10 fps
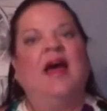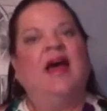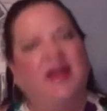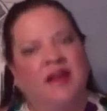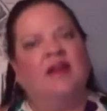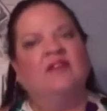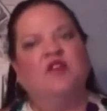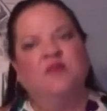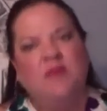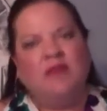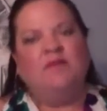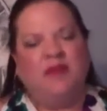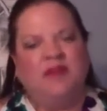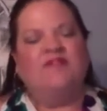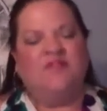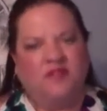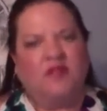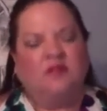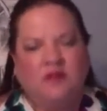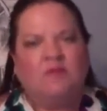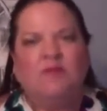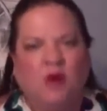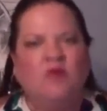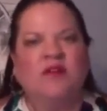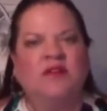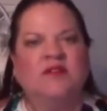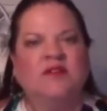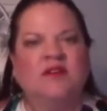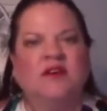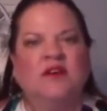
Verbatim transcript: And there may be a physical component.